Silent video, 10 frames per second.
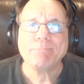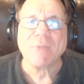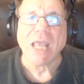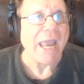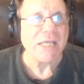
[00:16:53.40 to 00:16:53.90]

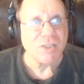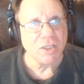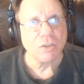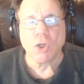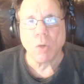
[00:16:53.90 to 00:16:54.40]
hasn't
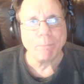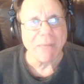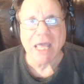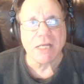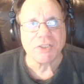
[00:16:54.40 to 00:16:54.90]

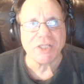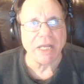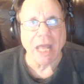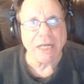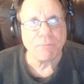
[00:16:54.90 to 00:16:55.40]
managed at
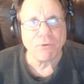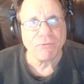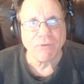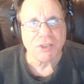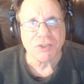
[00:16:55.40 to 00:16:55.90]
any
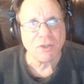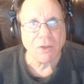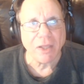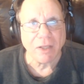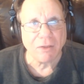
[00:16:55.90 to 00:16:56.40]
professional
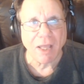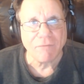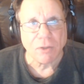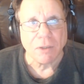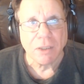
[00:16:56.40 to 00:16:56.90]
level
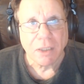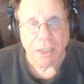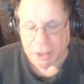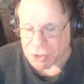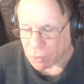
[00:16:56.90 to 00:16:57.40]
in
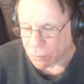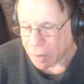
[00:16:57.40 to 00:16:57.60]
his career.